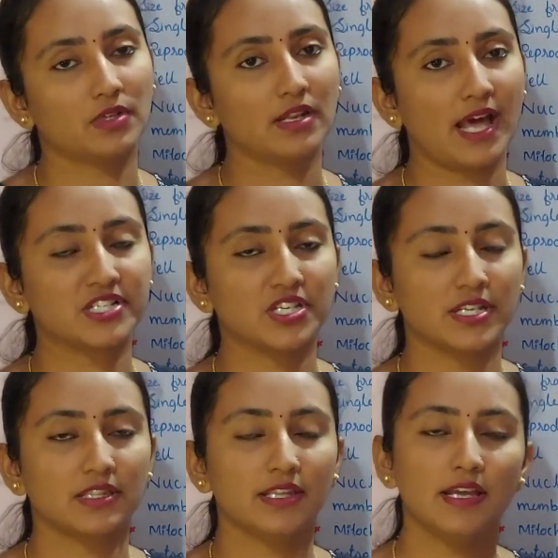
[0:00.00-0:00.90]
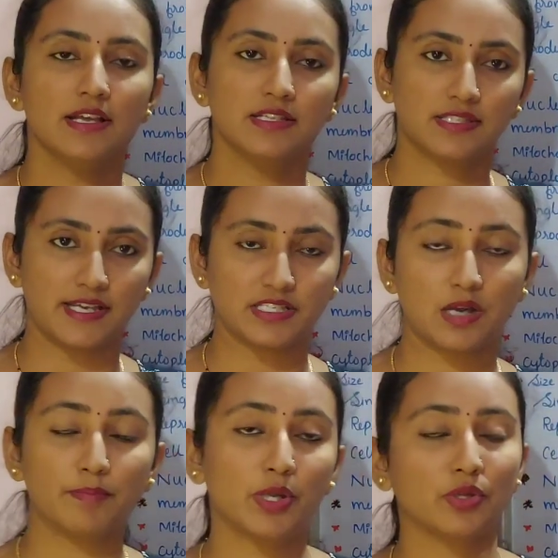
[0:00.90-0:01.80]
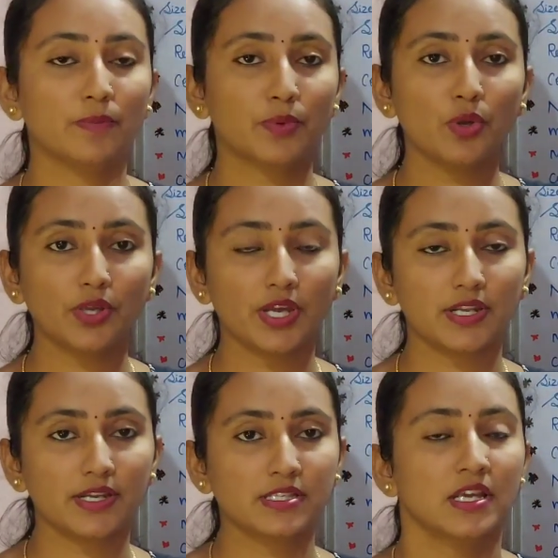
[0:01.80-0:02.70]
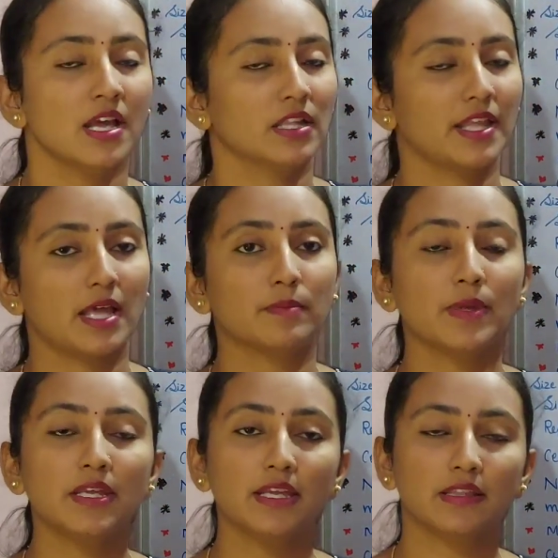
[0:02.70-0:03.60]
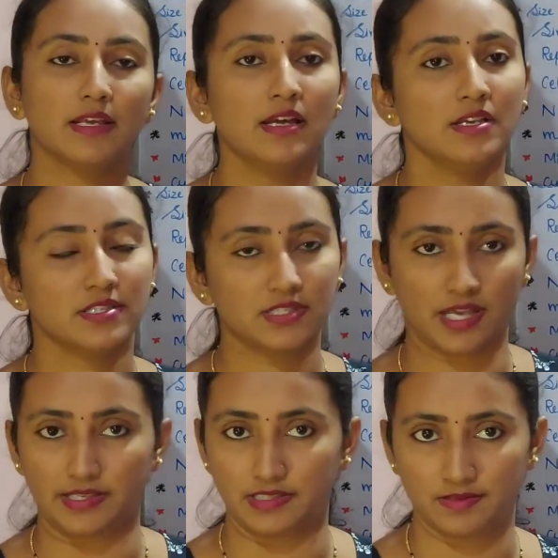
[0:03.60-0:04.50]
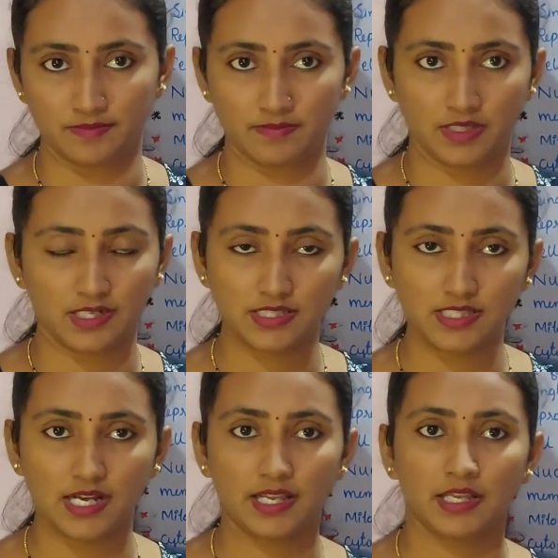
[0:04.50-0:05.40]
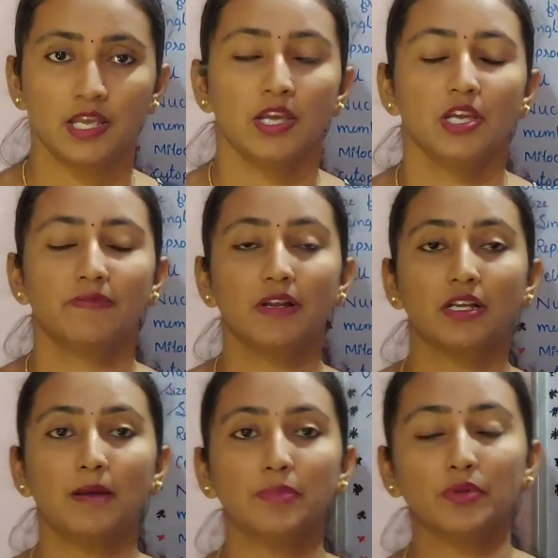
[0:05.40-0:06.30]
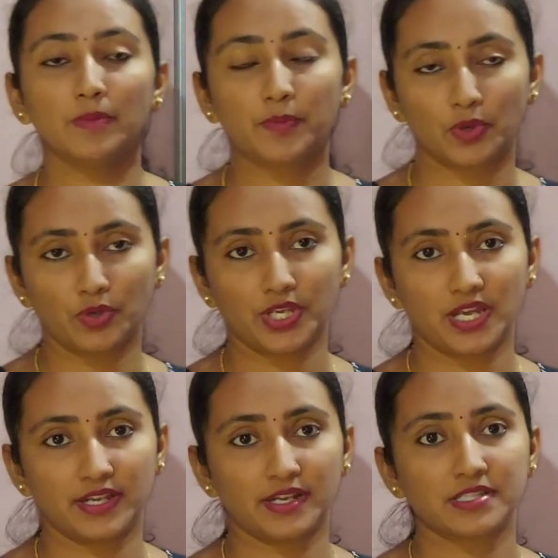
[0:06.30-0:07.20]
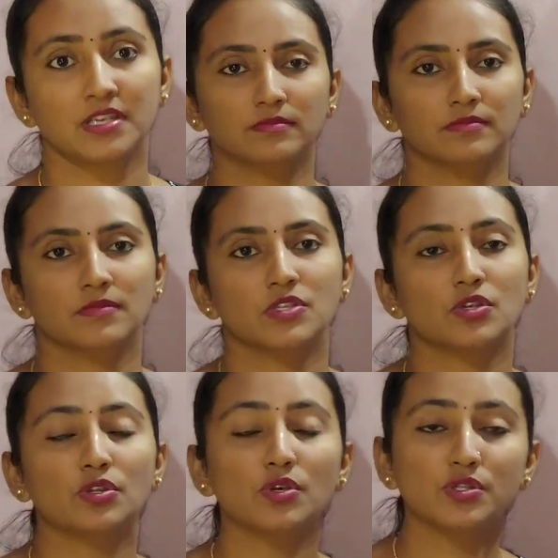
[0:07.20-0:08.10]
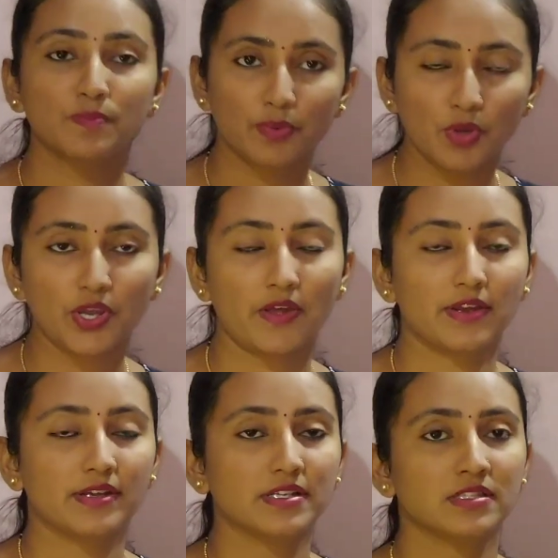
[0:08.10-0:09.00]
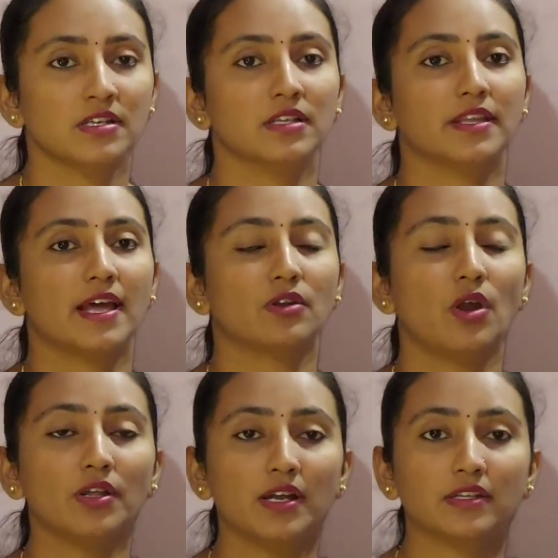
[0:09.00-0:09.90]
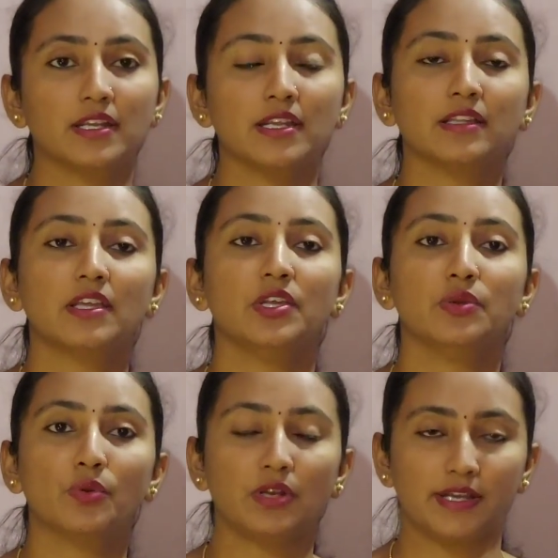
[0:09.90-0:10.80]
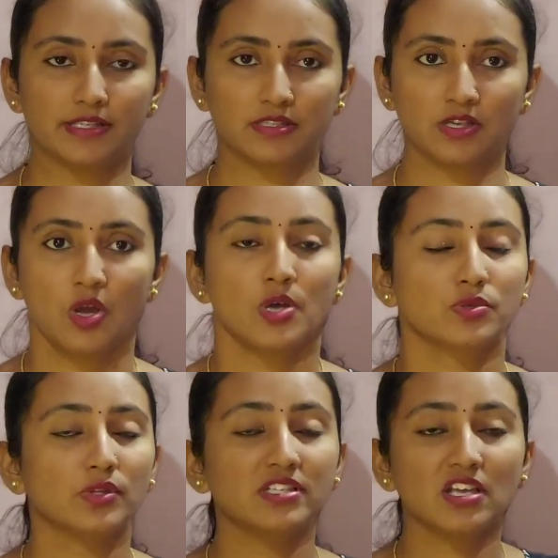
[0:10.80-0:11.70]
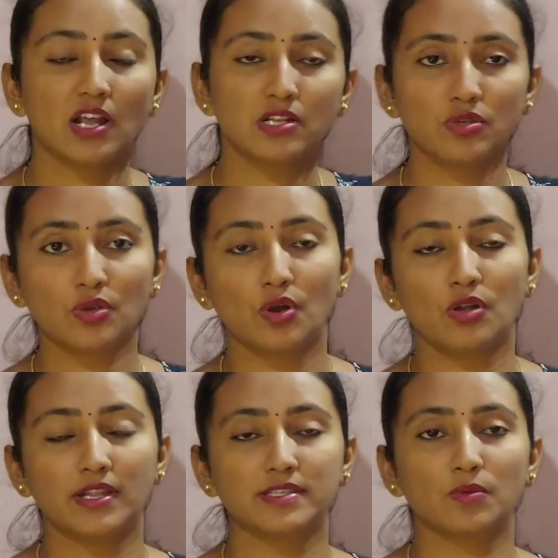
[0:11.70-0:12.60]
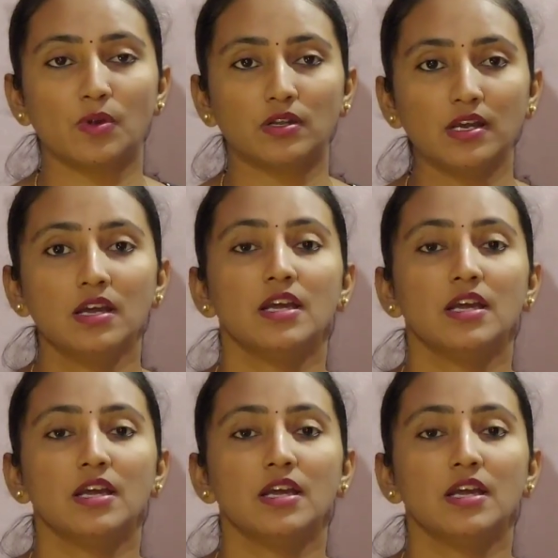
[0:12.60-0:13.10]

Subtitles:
larger in the size compared to the prokaryotes. They are big in the size. Understanding? If you come to the prokaryotes, so those prokaryotes, they are not containing the nucleus. So these are also called as what?